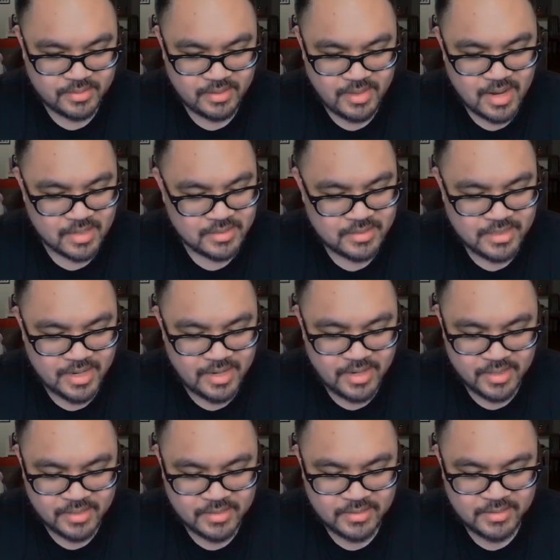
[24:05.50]
Yeah,
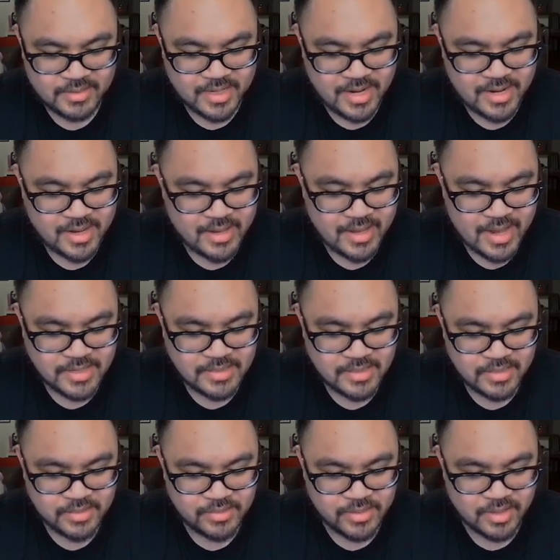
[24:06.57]
Taiga has
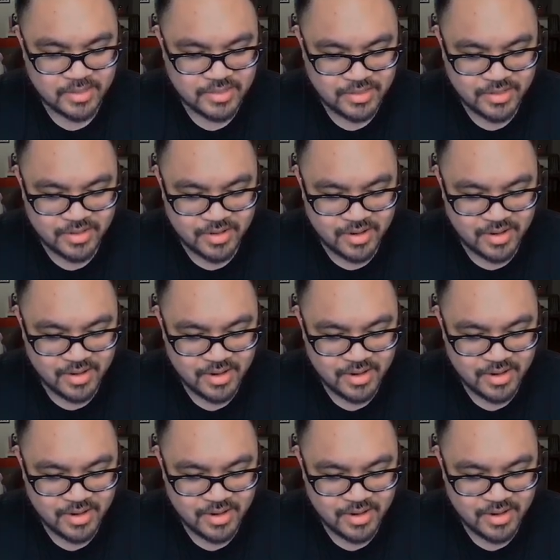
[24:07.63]
his own alternate art.